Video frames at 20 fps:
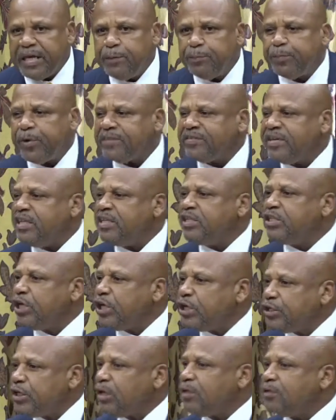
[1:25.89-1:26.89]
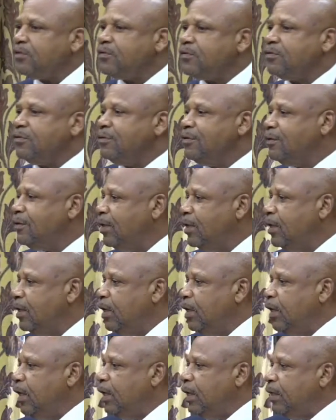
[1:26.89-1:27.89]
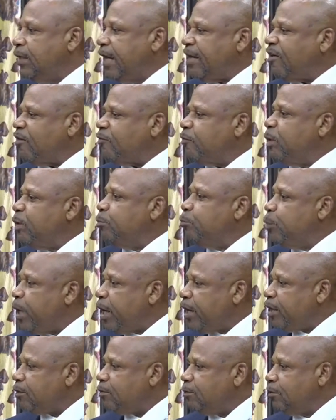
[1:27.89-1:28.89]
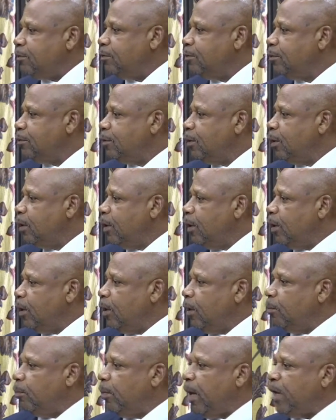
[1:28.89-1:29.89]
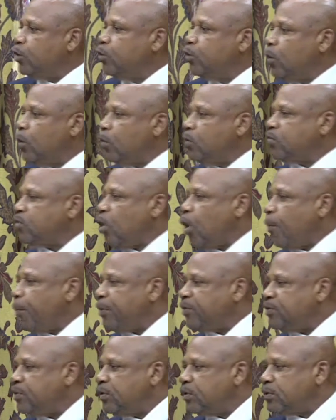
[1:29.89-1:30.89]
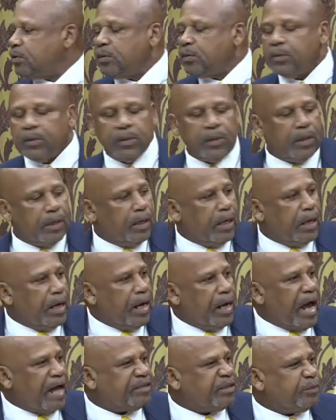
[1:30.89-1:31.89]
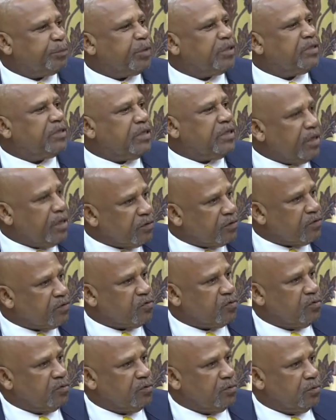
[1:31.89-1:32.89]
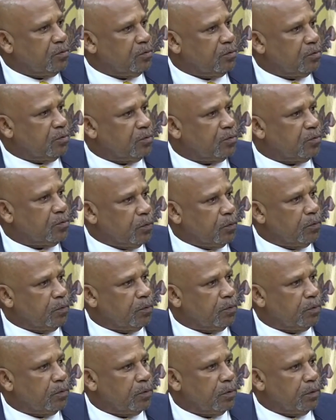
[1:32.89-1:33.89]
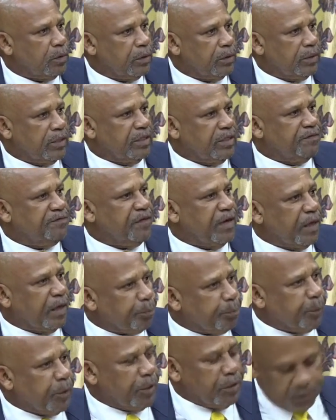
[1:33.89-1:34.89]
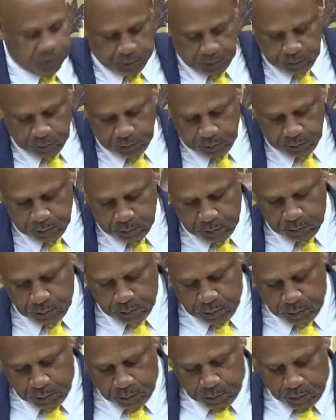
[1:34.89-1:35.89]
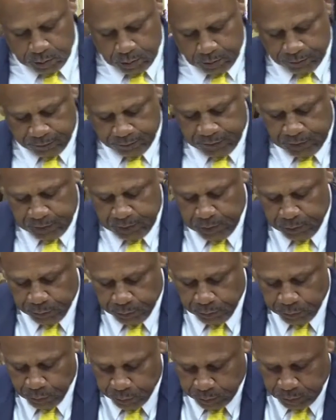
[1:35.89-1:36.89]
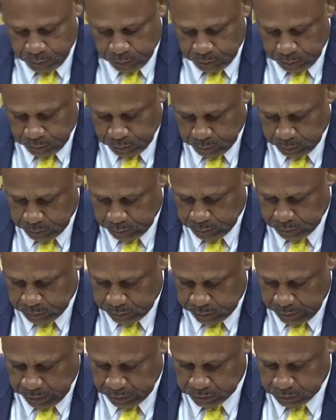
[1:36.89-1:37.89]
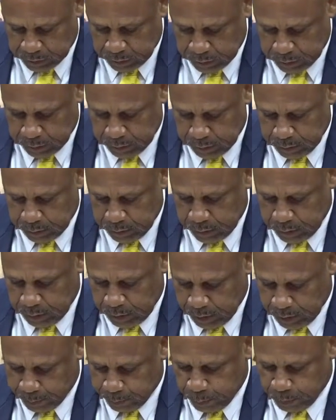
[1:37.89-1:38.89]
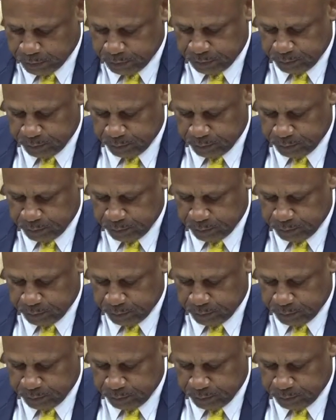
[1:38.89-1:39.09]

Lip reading: presentations that have been made by those opposite as it pertains to the development of the HIA International Airport.